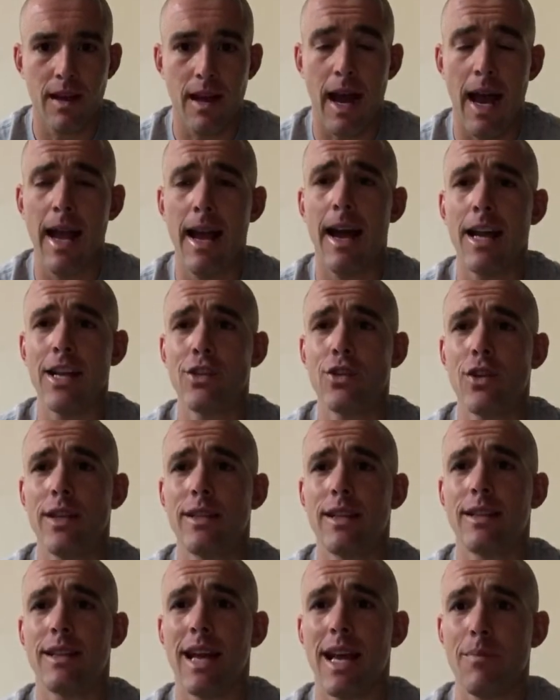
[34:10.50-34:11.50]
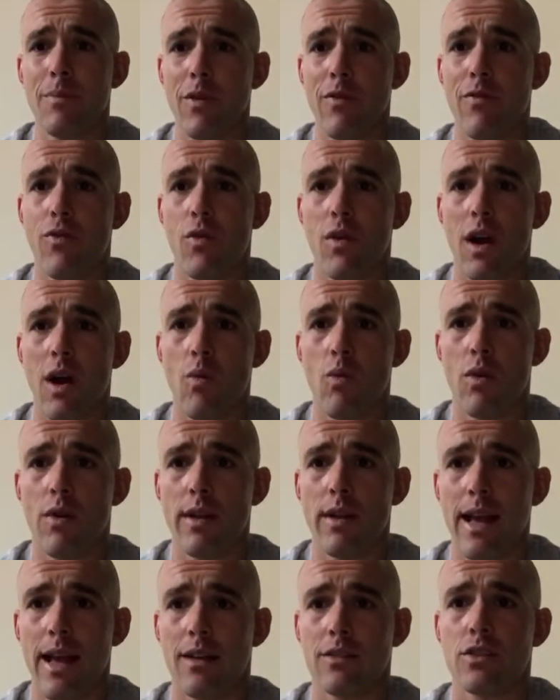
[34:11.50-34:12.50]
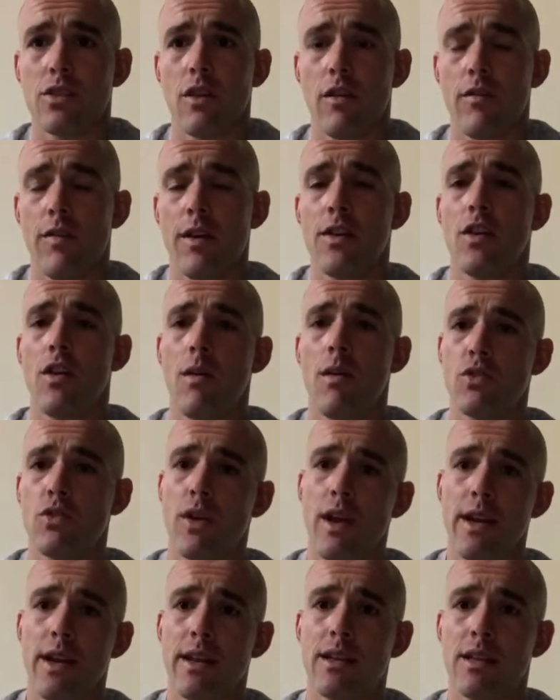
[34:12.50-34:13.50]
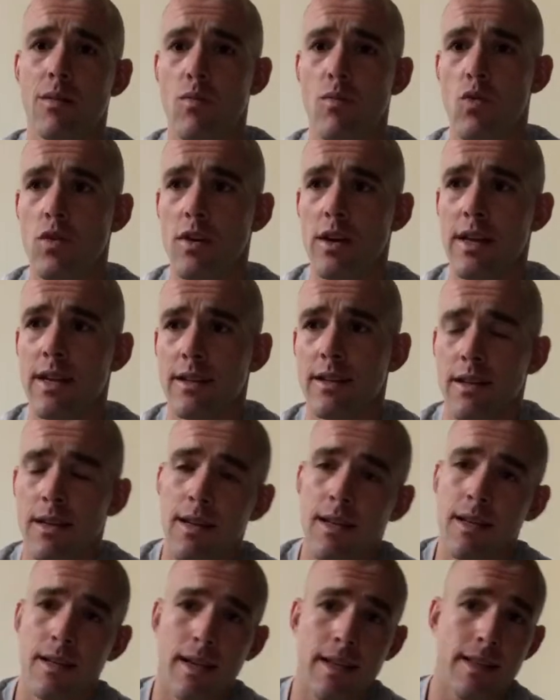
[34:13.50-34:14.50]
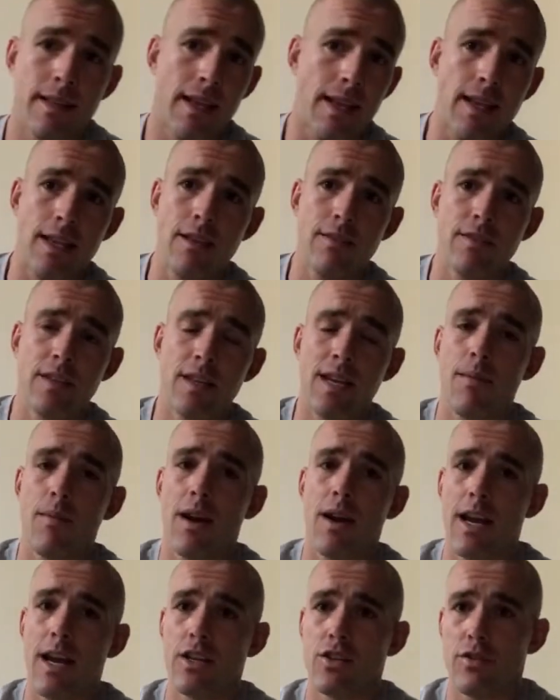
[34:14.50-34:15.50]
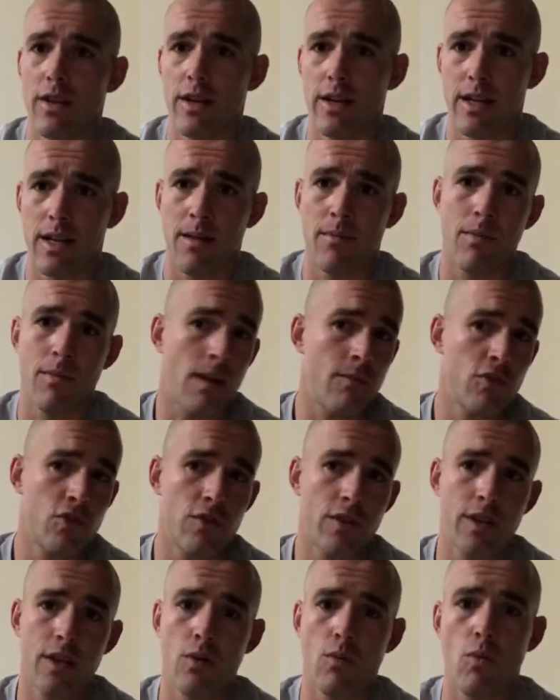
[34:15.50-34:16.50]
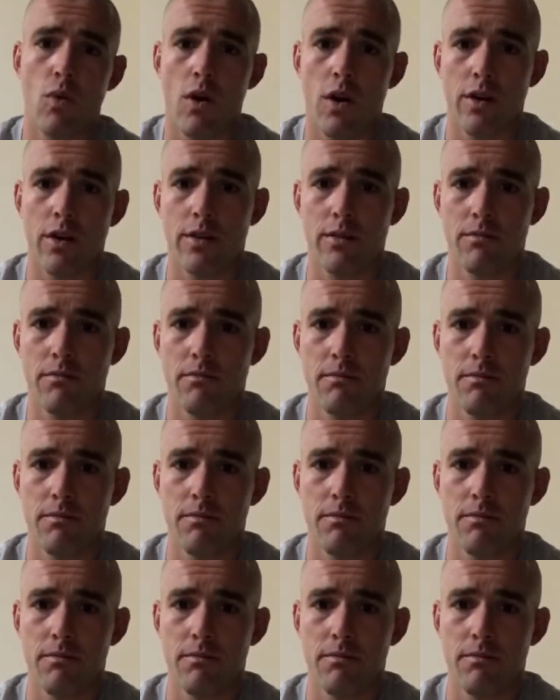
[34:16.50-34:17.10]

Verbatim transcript: I hydrate the night before I work out. So if I know I'm training in the morning, in the evening I'm hydrating. I'm, I'm drinking water.